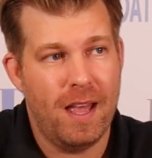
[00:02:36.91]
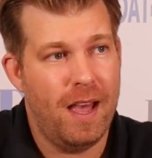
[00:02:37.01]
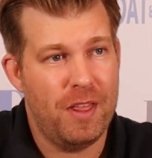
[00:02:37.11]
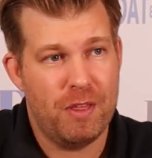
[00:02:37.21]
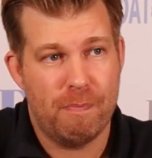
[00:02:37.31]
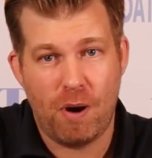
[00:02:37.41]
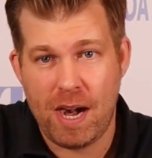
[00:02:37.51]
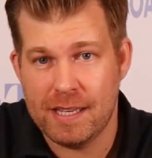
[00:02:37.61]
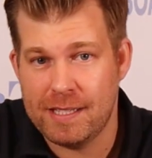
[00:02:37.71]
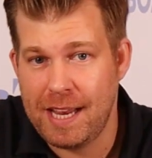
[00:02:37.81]
The
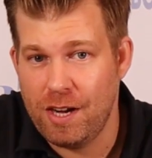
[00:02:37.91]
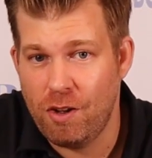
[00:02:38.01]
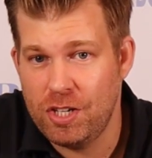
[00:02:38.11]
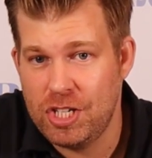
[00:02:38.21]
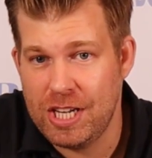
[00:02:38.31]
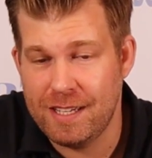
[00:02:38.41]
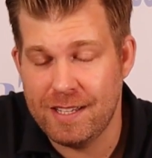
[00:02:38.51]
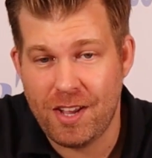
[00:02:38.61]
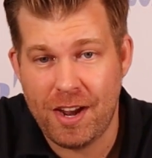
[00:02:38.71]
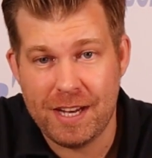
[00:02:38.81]
brand's technology and
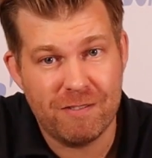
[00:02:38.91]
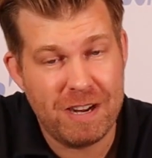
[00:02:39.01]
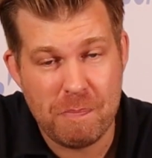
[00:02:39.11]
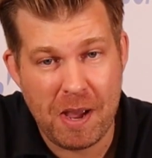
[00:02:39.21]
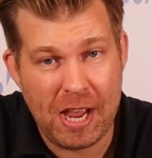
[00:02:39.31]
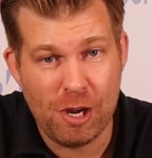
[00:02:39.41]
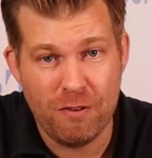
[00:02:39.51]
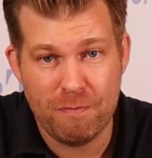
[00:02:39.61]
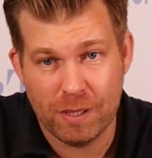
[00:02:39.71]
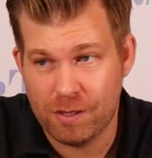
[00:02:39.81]
design is really paying
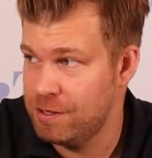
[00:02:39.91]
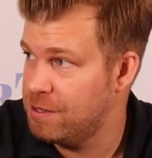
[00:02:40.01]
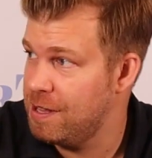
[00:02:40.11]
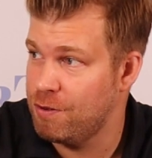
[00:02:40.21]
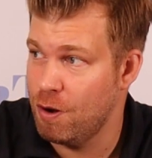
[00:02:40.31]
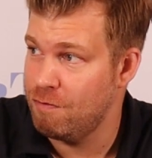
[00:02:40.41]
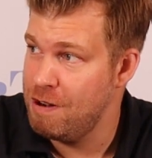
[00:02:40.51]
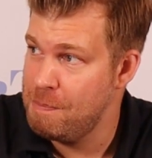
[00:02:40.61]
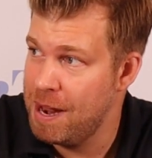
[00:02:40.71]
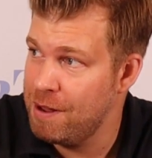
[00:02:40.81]
off because they've got
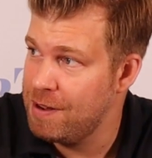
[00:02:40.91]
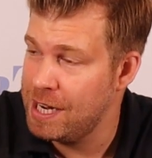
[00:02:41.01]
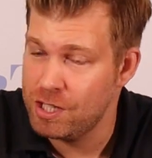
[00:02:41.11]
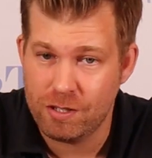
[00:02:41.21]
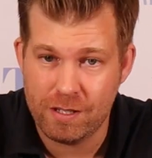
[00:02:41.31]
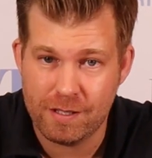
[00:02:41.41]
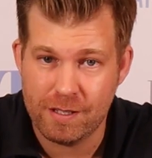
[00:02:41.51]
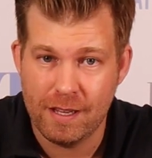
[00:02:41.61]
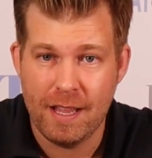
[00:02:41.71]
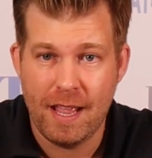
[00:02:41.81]
rib
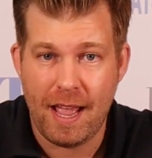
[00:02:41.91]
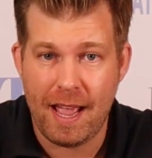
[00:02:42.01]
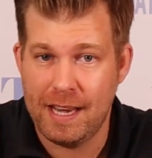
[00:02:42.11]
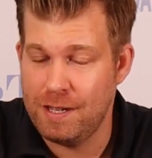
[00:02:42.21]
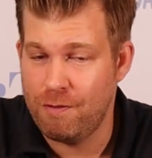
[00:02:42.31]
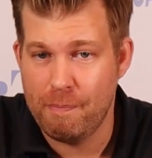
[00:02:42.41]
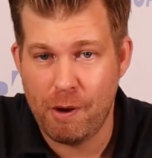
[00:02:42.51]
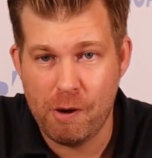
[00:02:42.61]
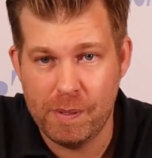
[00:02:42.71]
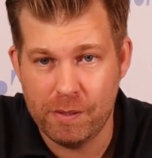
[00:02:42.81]
manufacturers and different
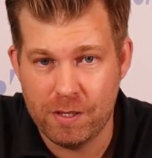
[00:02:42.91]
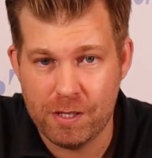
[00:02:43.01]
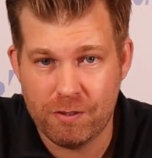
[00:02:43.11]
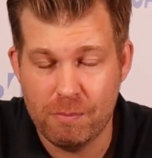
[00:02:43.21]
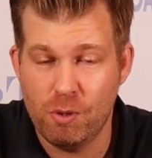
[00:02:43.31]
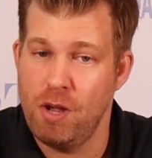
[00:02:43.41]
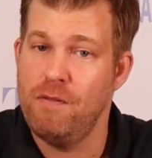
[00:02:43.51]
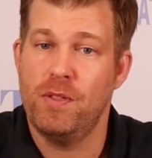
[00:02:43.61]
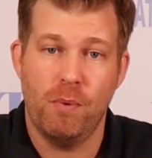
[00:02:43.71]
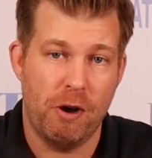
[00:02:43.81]
boat builders from all
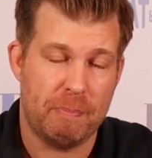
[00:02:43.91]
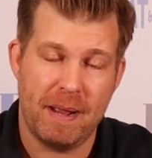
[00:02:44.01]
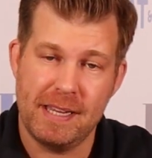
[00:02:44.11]
over the world